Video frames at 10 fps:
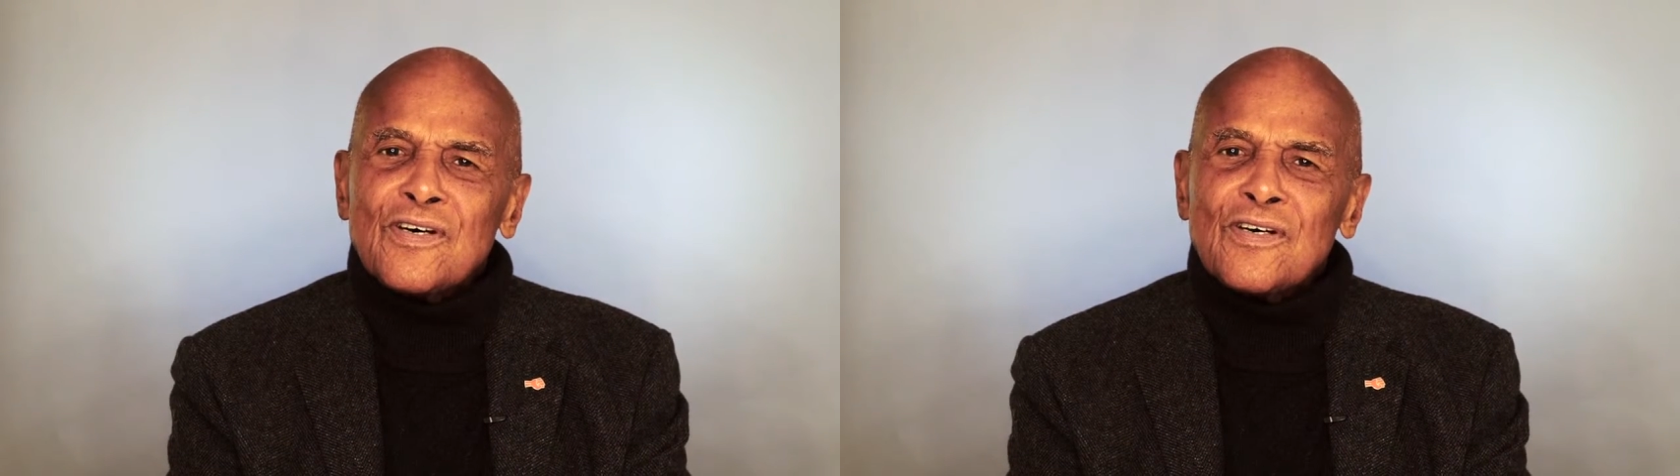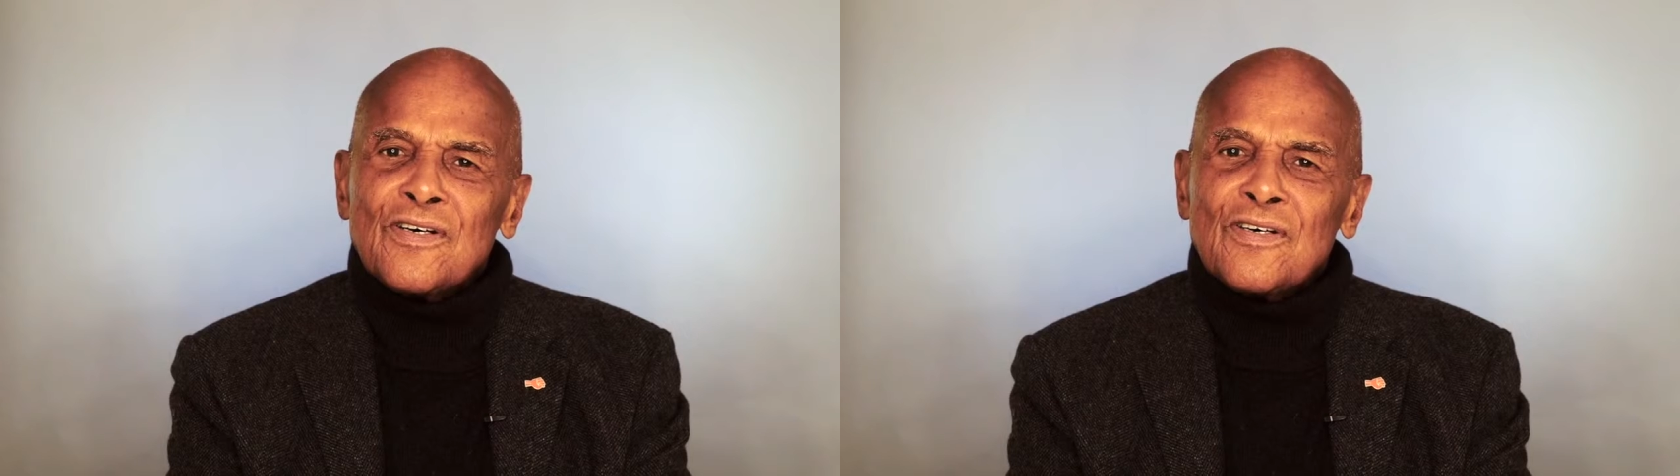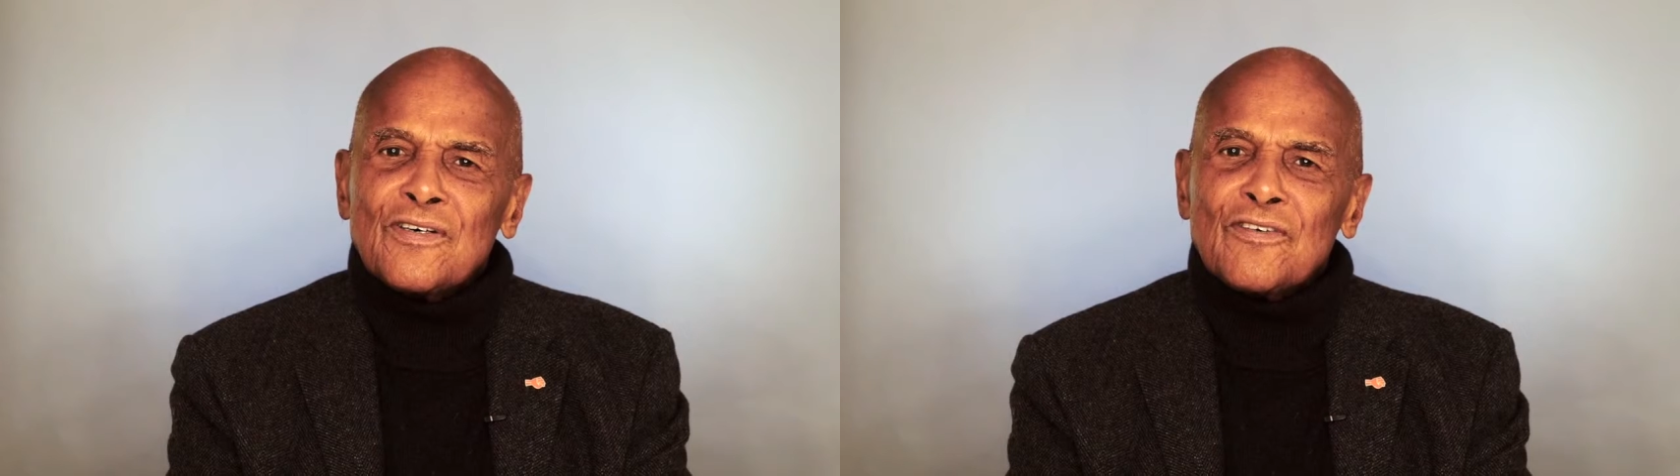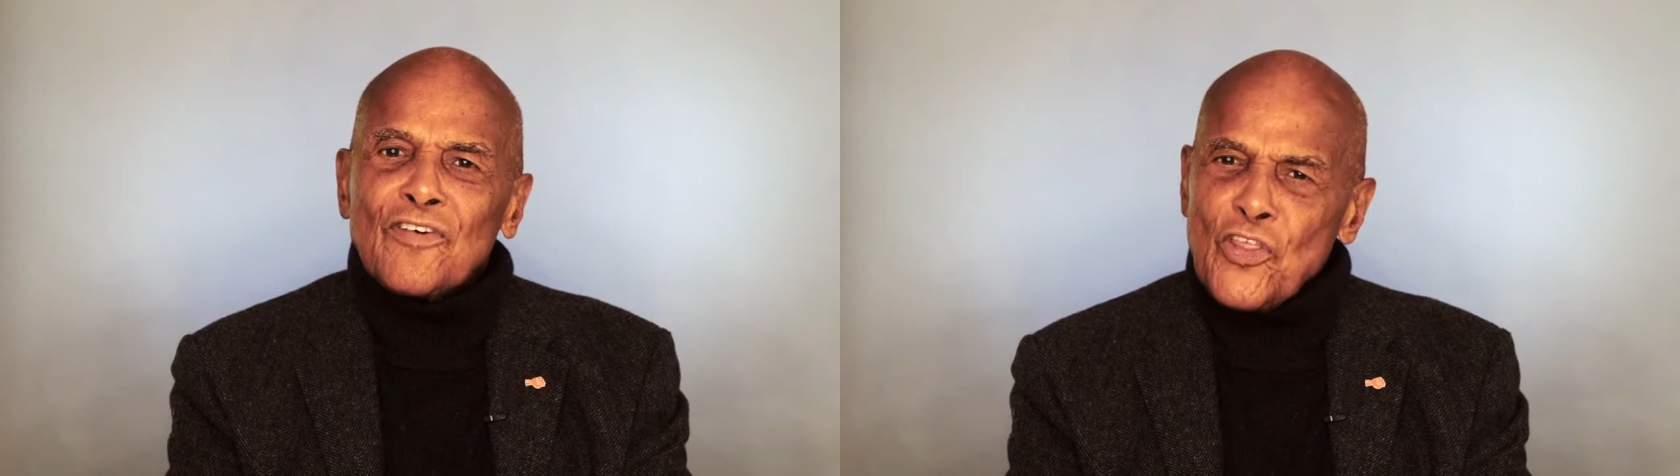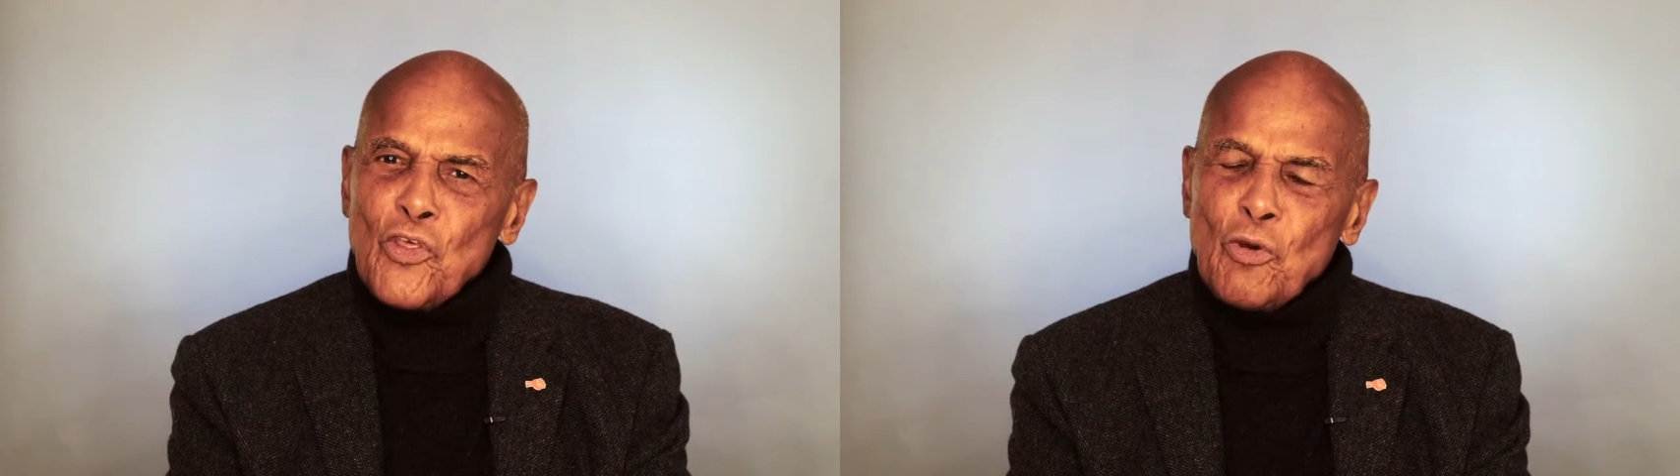
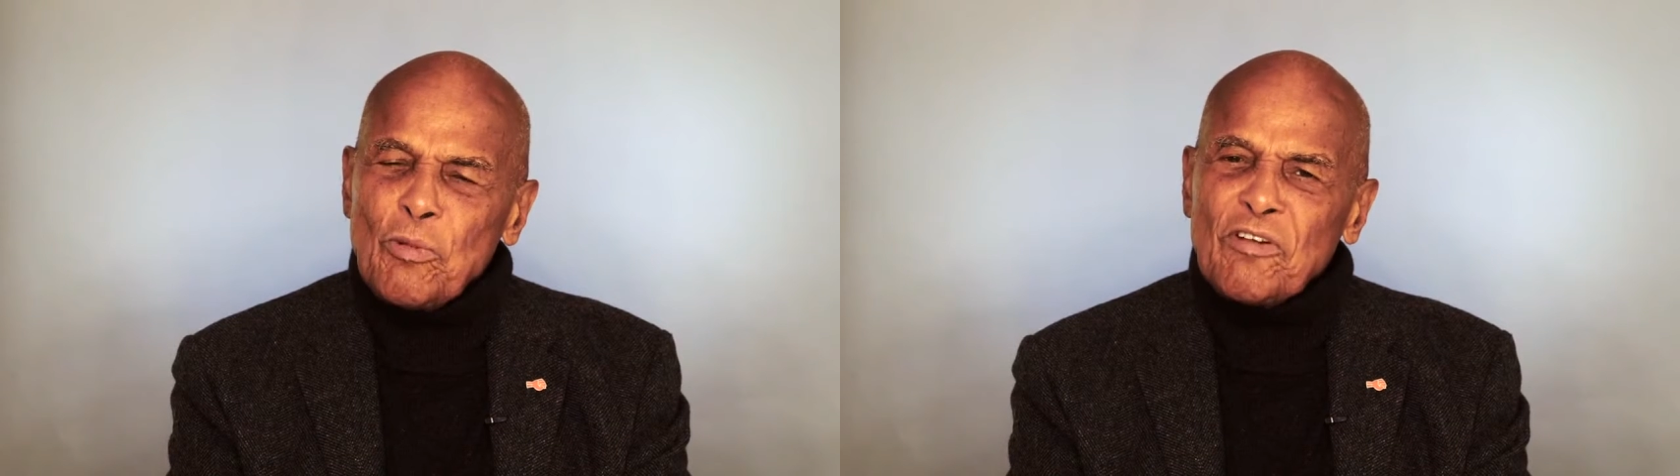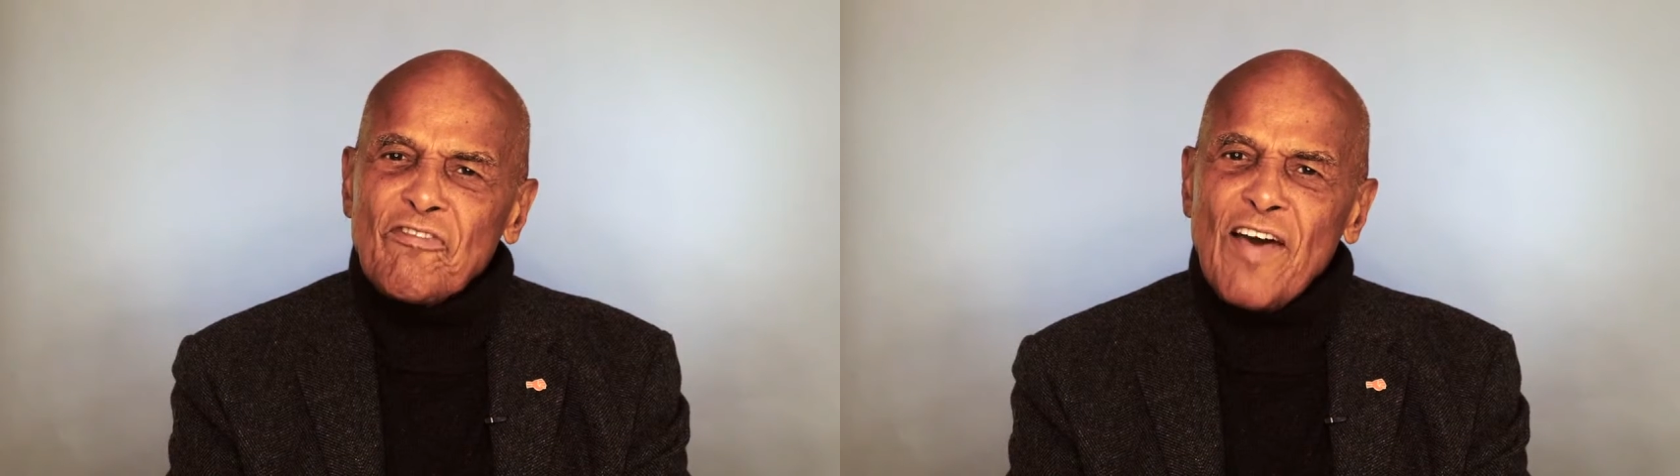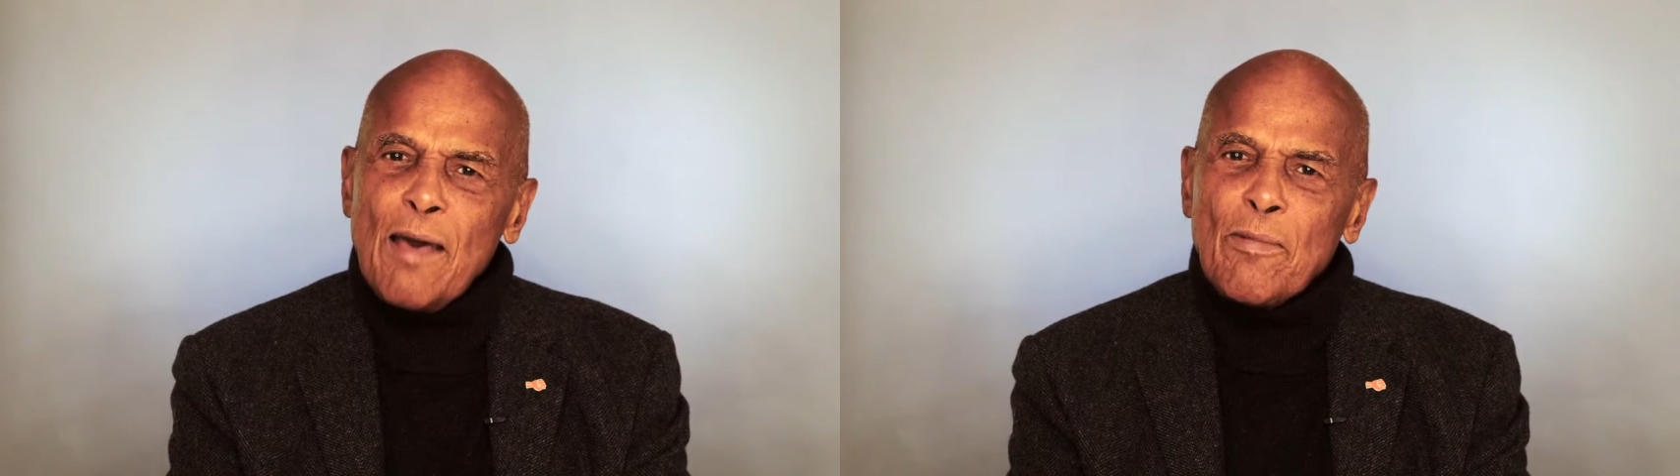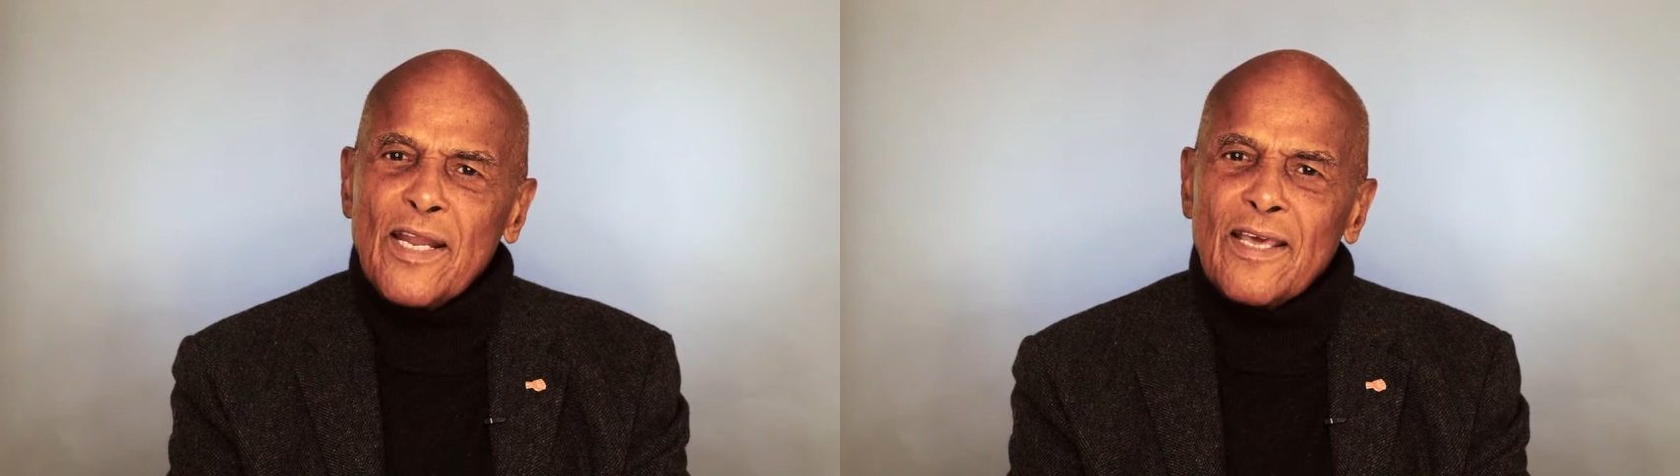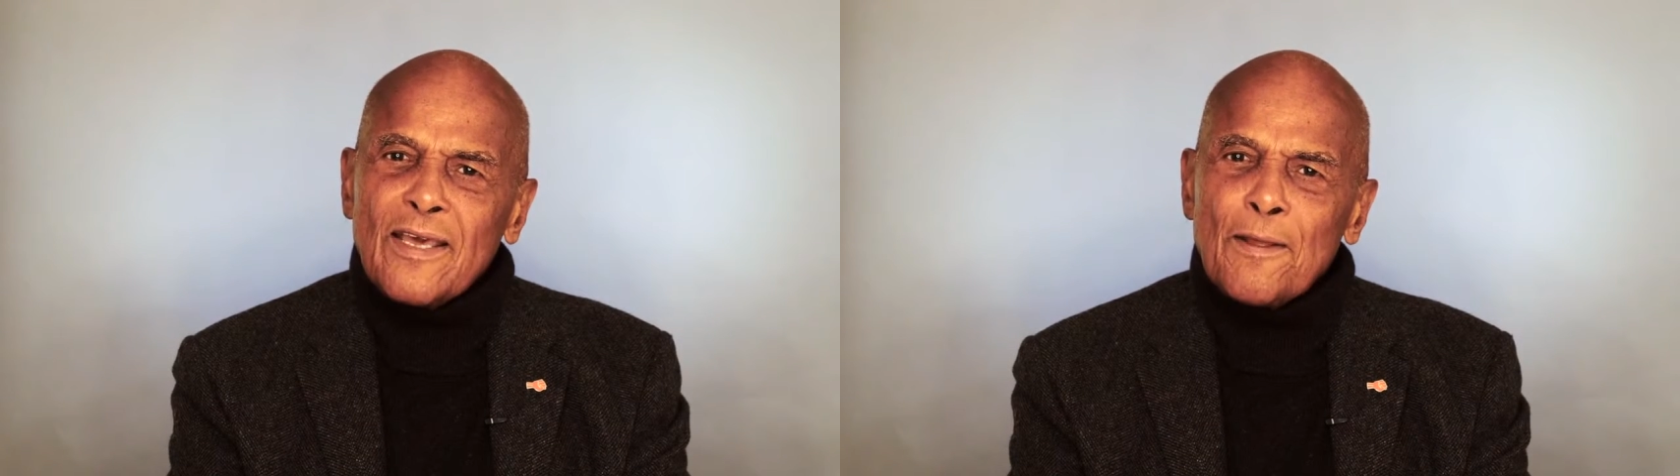for the human family.